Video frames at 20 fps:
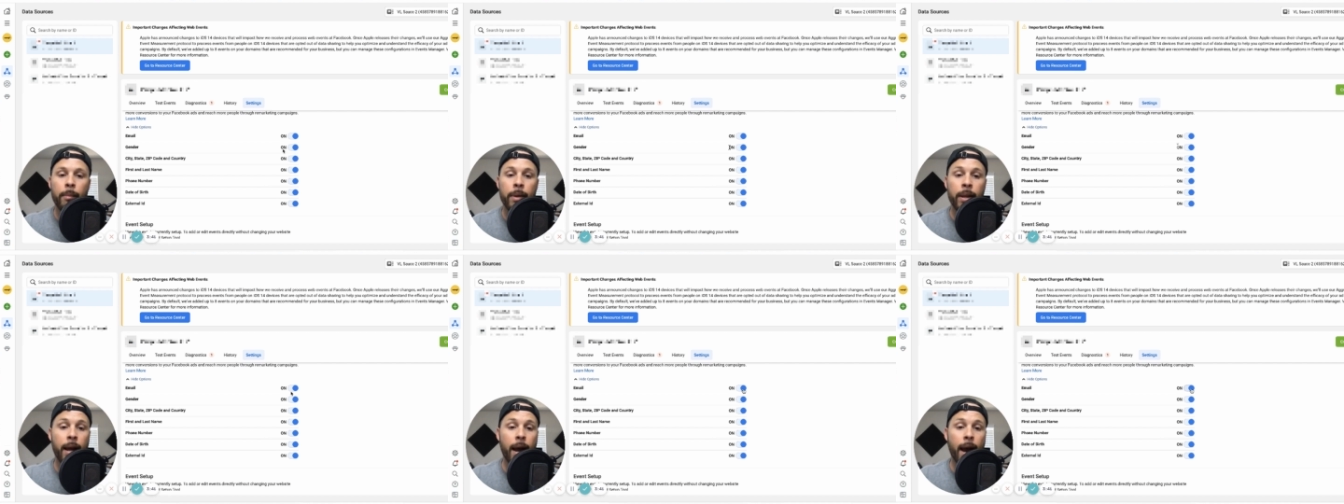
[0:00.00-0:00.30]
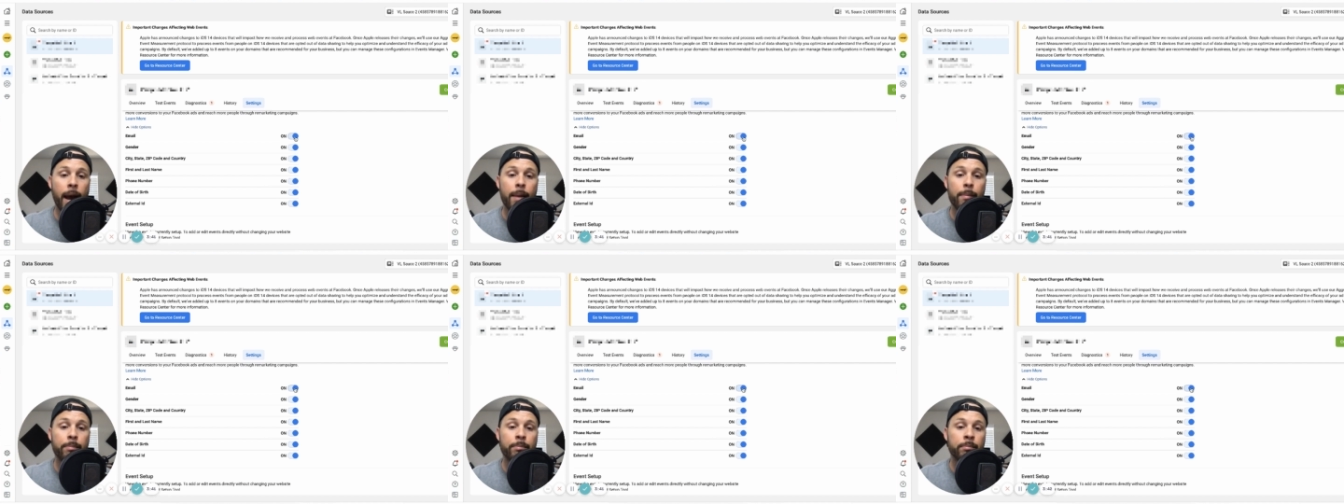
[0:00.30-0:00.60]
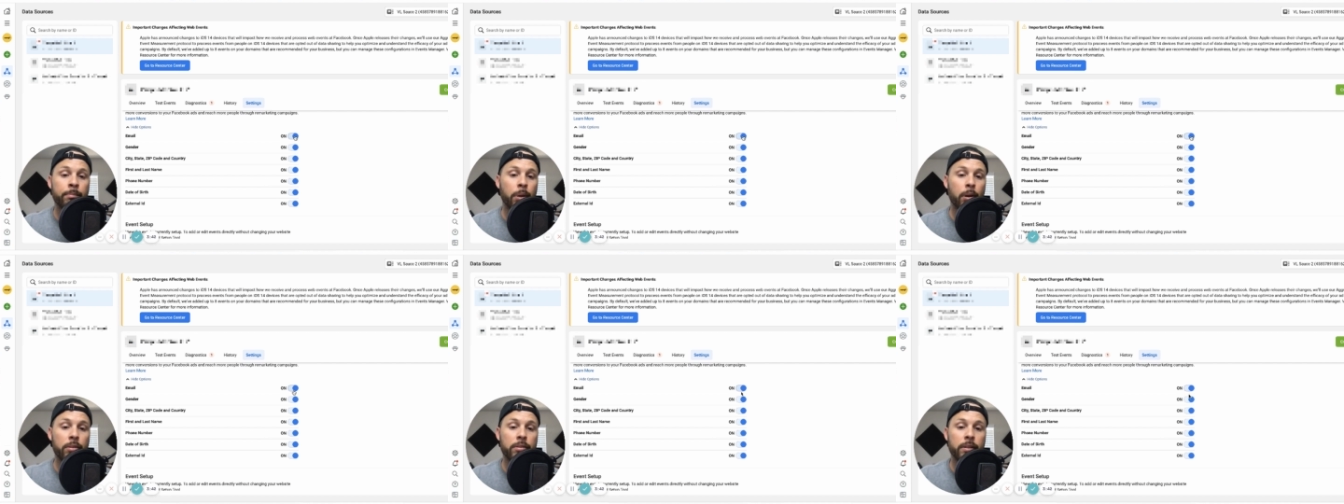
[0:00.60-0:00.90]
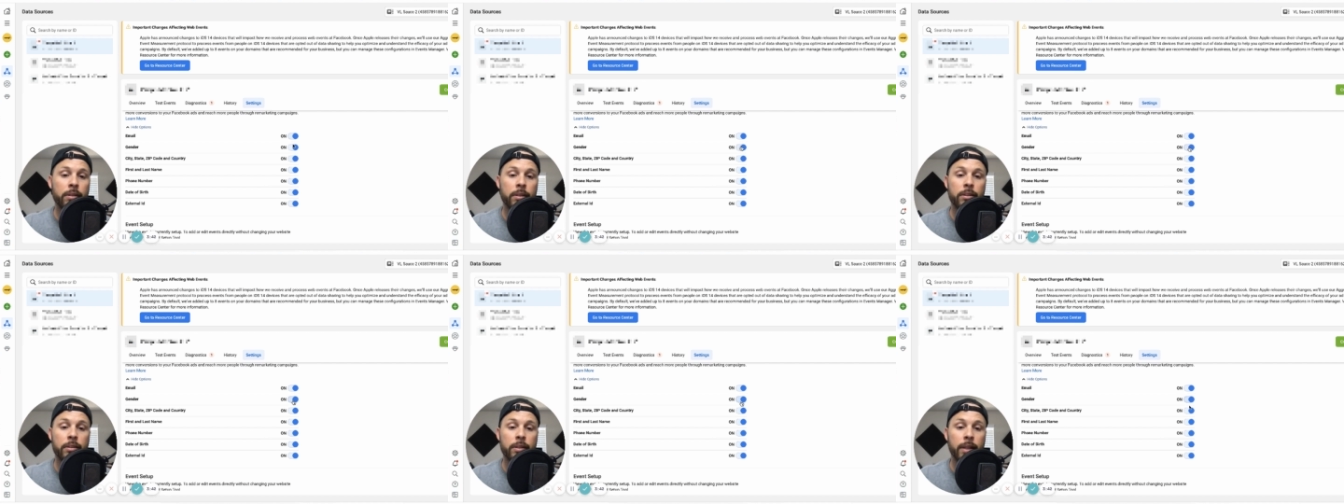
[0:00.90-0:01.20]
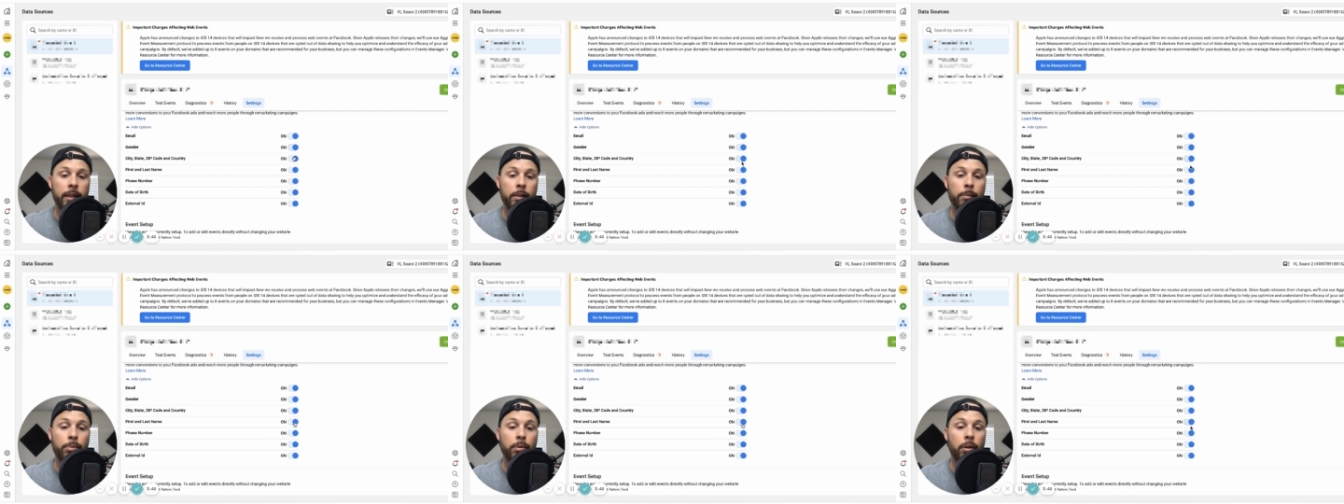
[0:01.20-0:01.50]
and I personally just
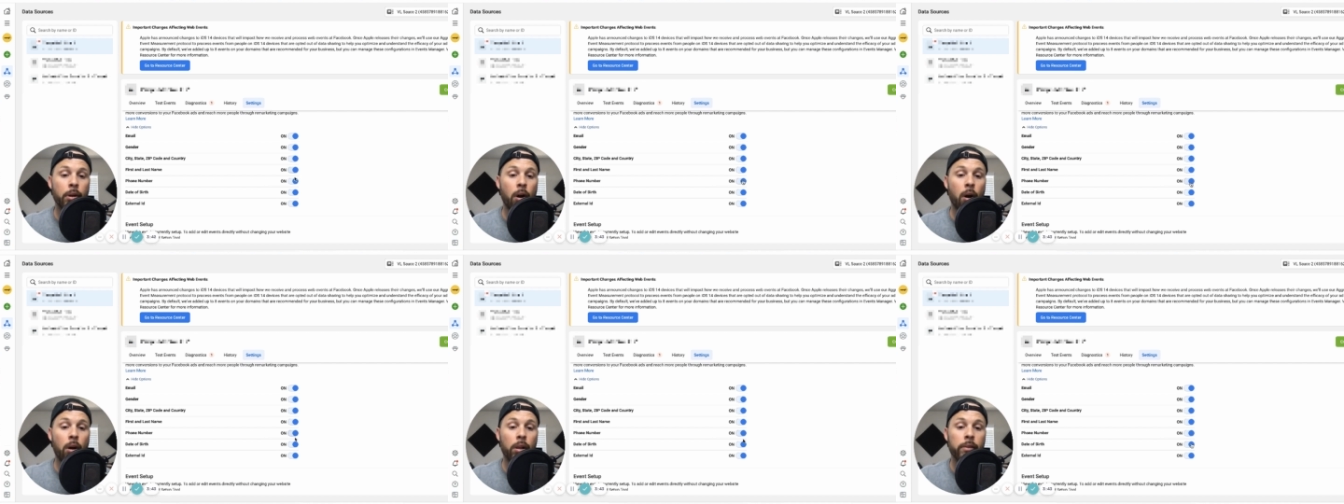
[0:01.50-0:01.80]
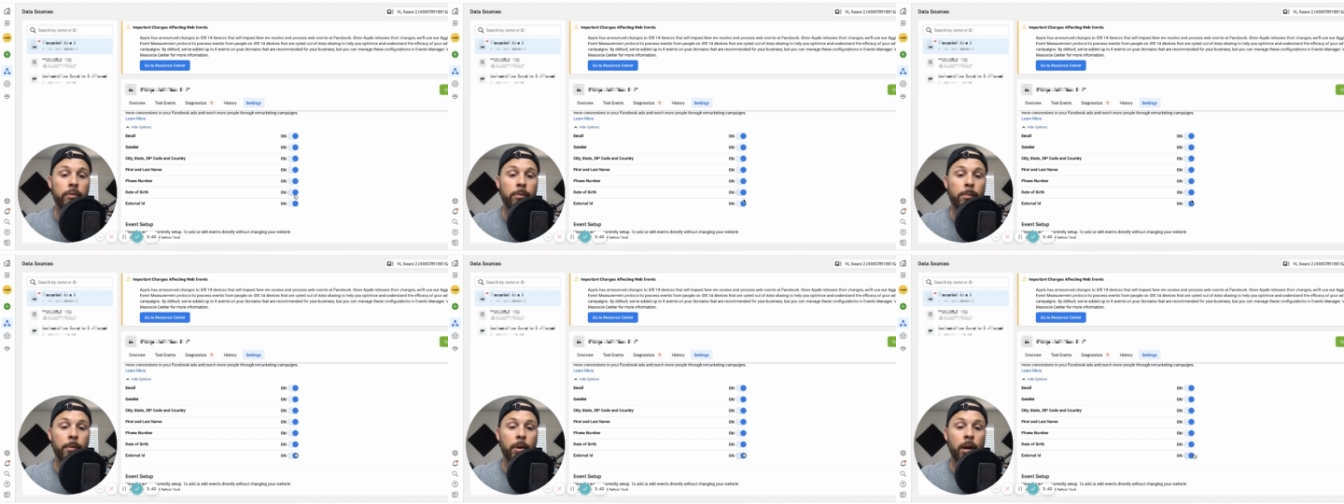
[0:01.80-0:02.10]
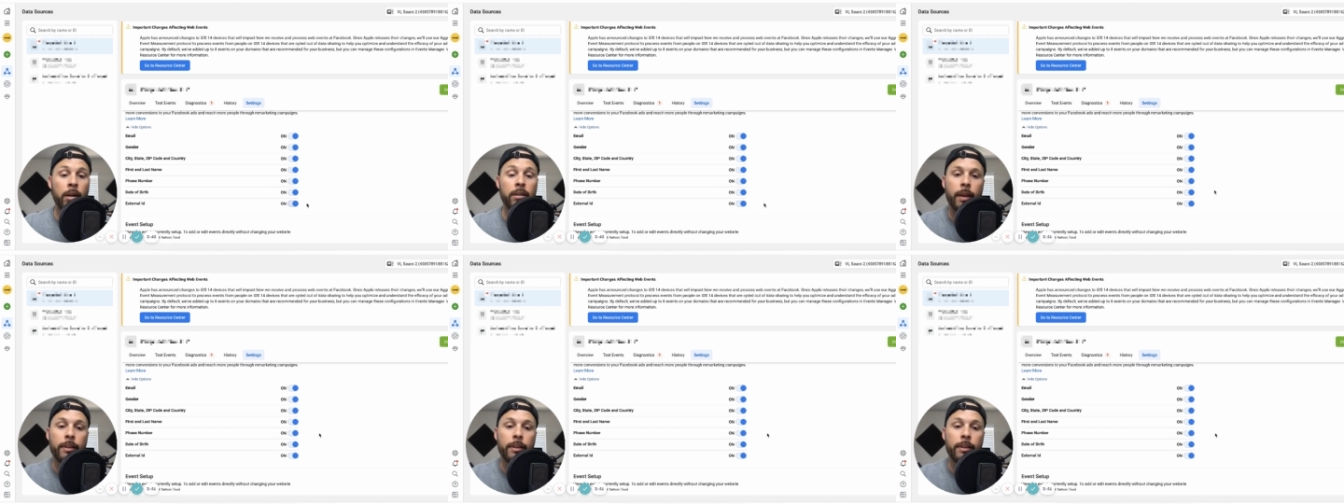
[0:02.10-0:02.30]
like to put all of them on.